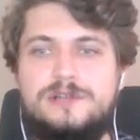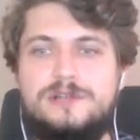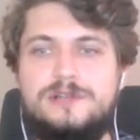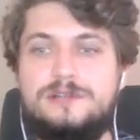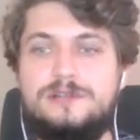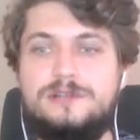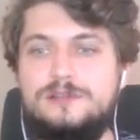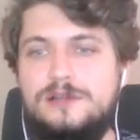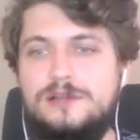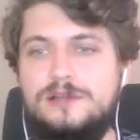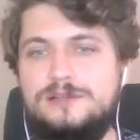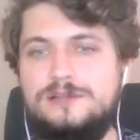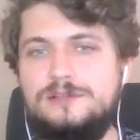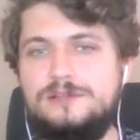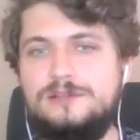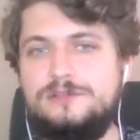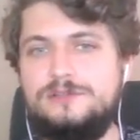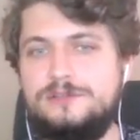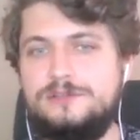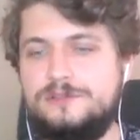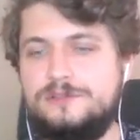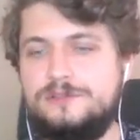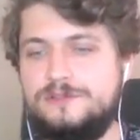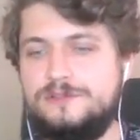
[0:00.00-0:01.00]

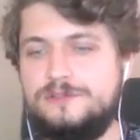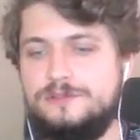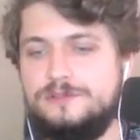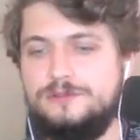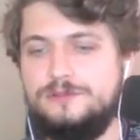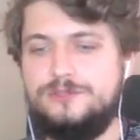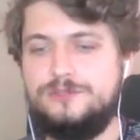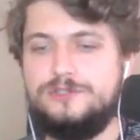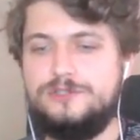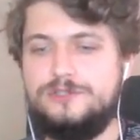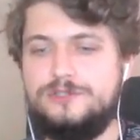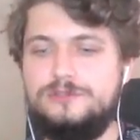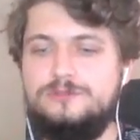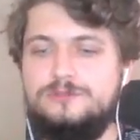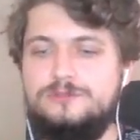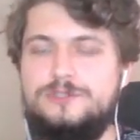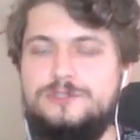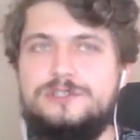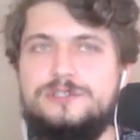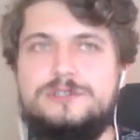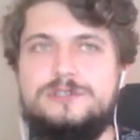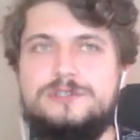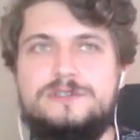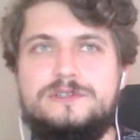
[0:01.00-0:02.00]
Another solution
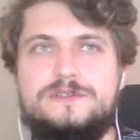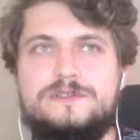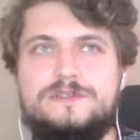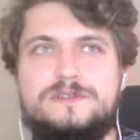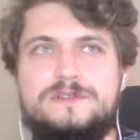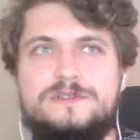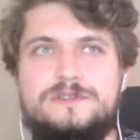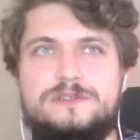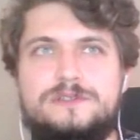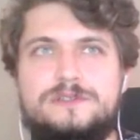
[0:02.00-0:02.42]
which is